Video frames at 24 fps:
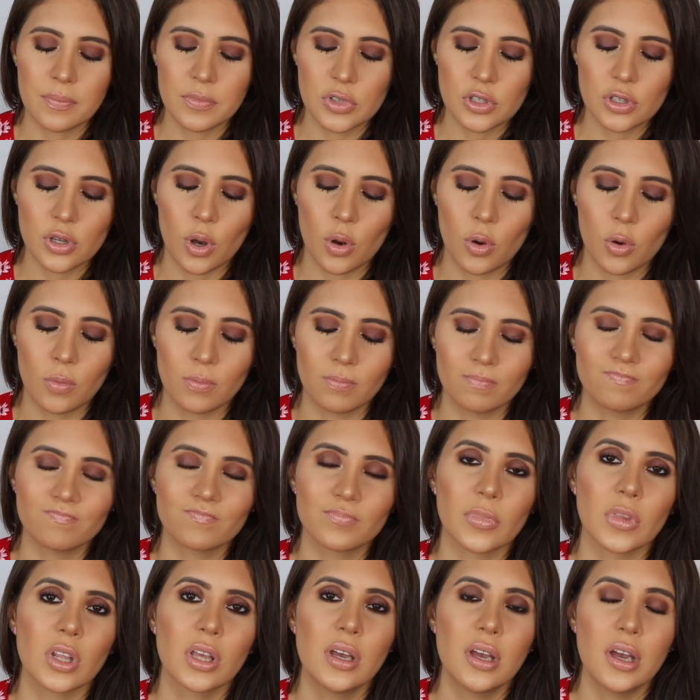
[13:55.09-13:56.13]
So
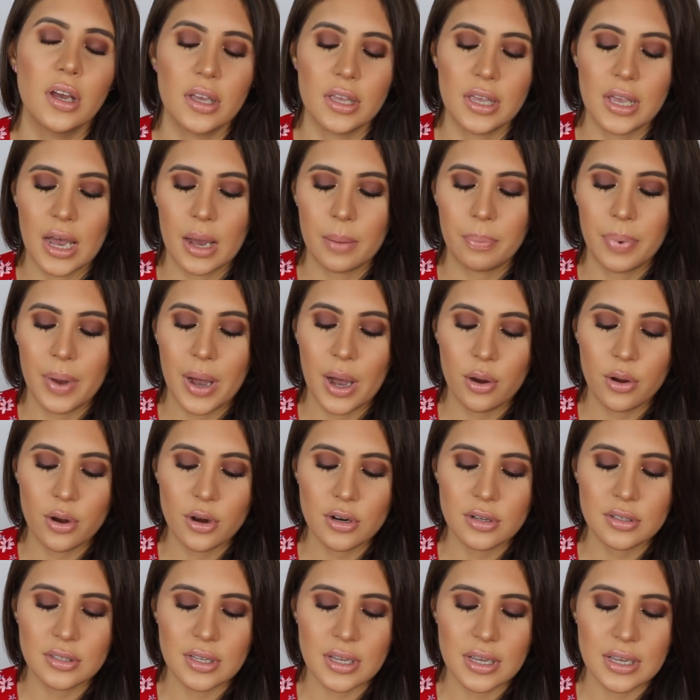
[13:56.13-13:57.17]
yeah,
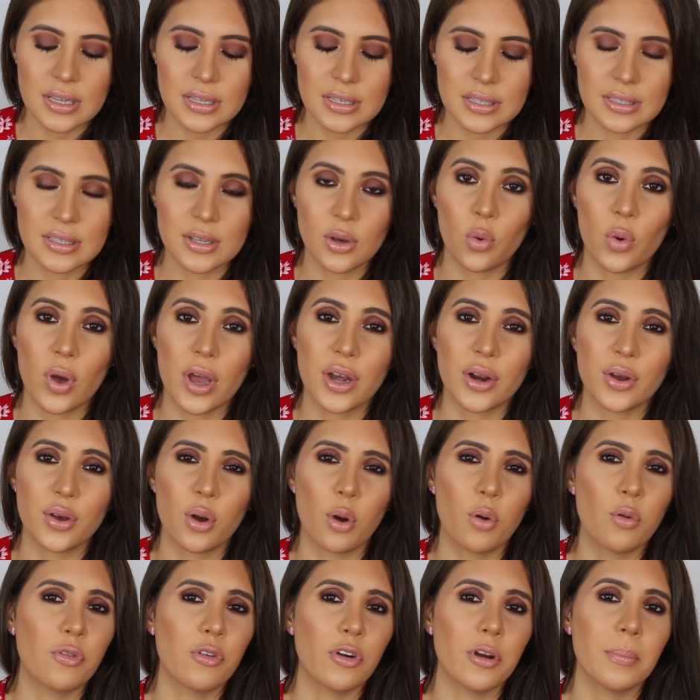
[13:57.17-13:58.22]
powders is the way to
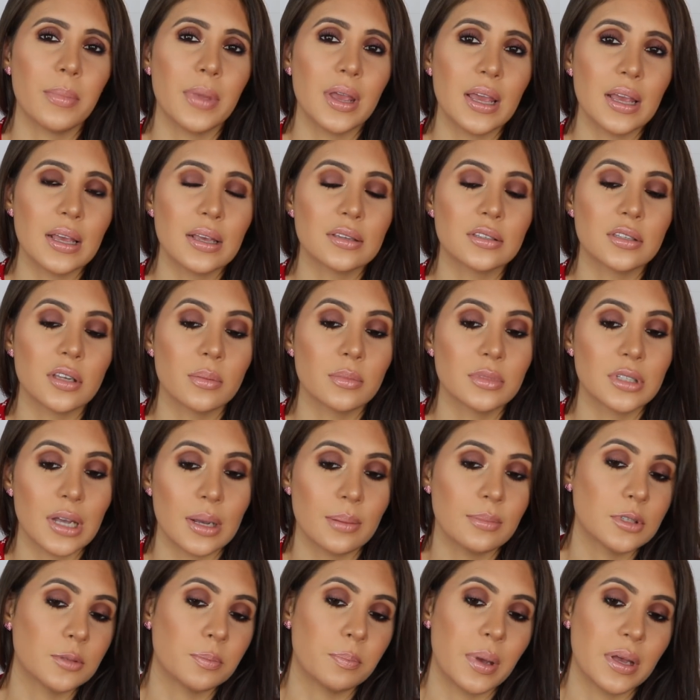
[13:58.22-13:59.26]
go for me.
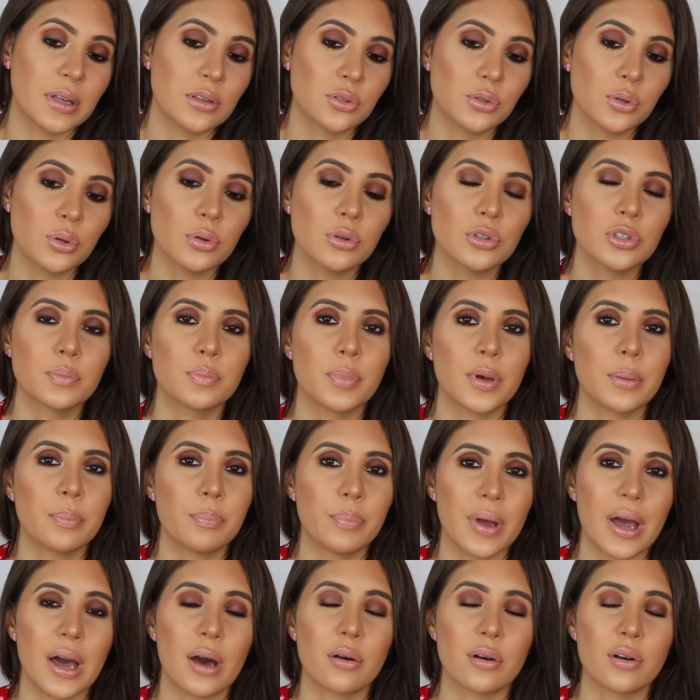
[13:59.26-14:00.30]
Sometimes pencils,
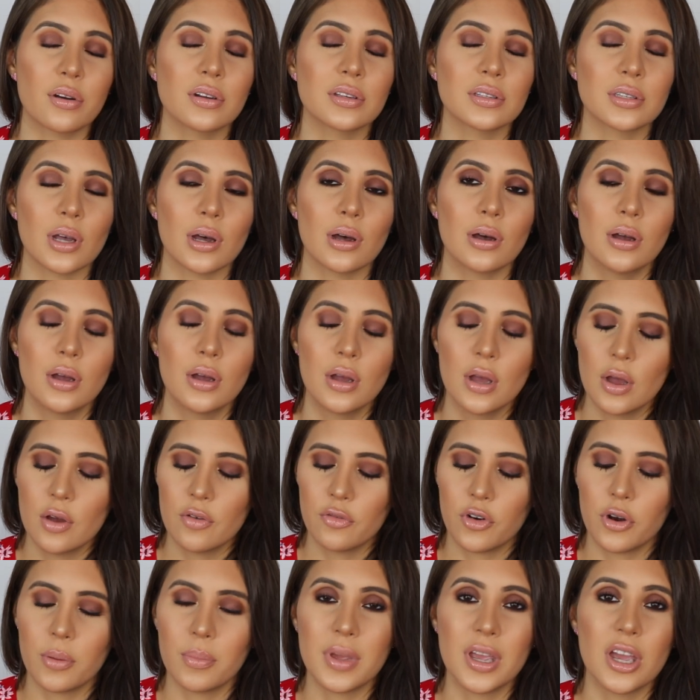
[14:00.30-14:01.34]
but powders
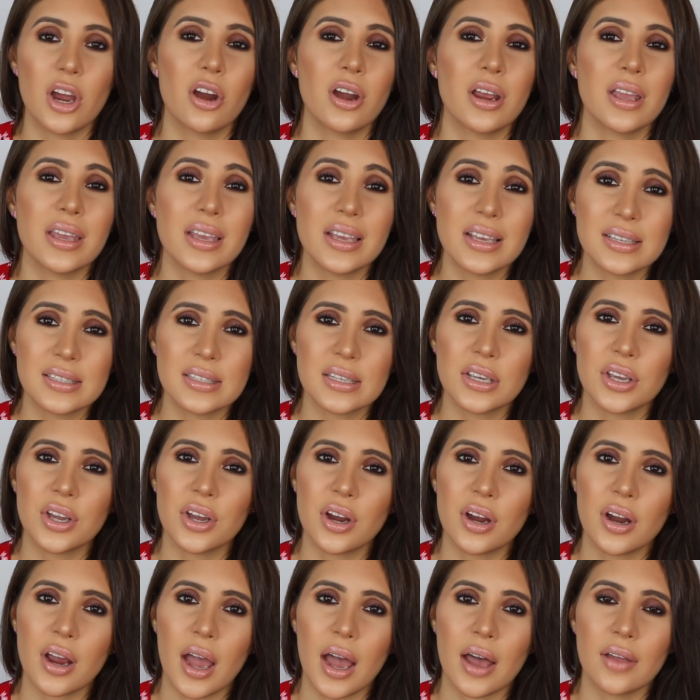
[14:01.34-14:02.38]
for me are
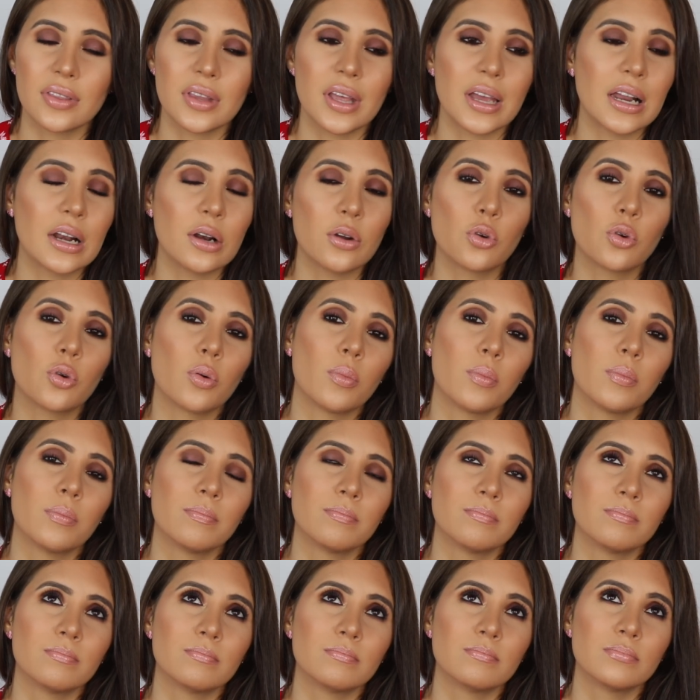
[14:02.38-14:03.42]
easier and they look
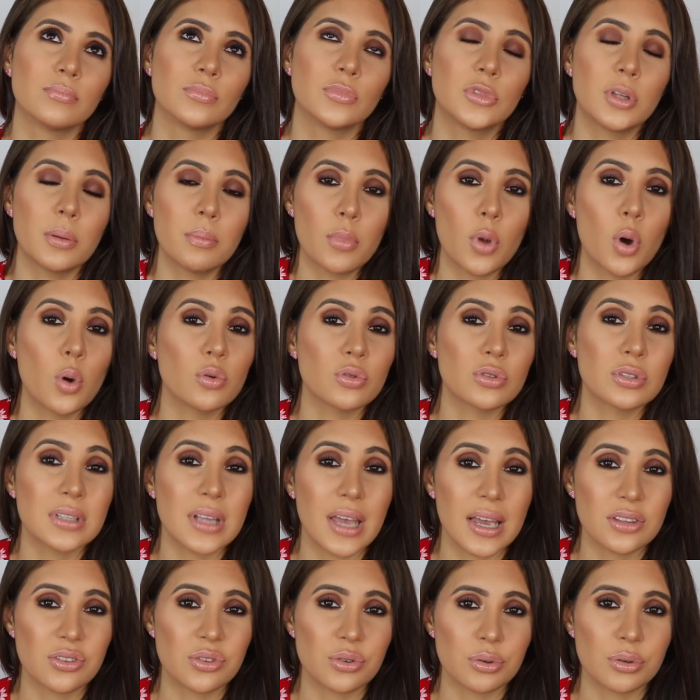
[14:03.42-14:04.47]
the most
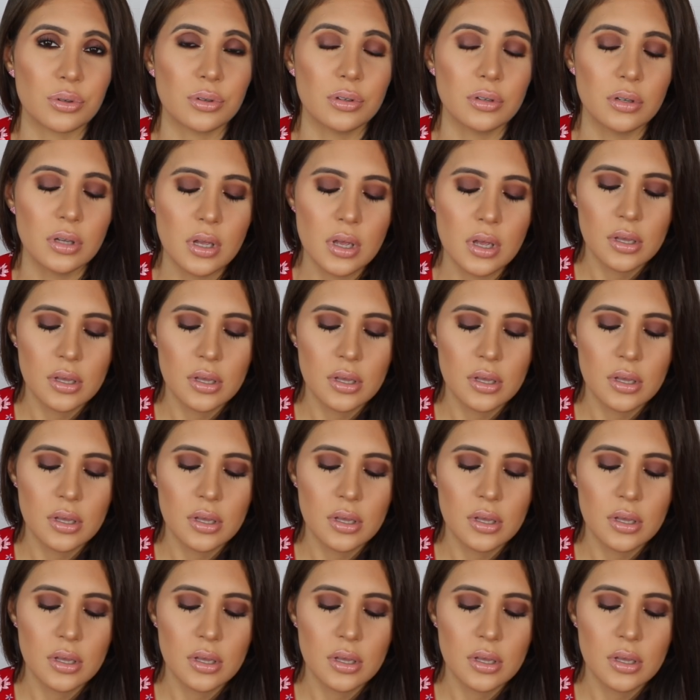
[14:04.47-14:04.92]
natural.